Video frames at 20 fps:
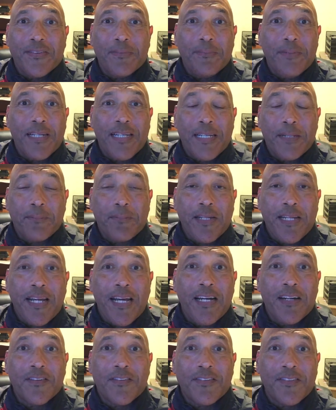a big empty
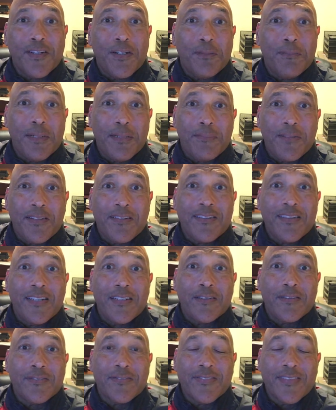house all by
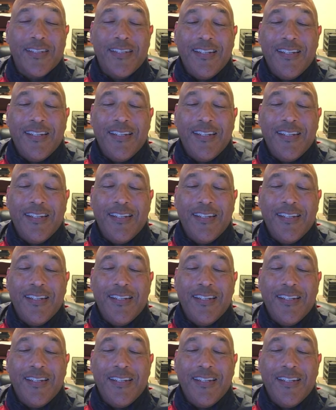myself,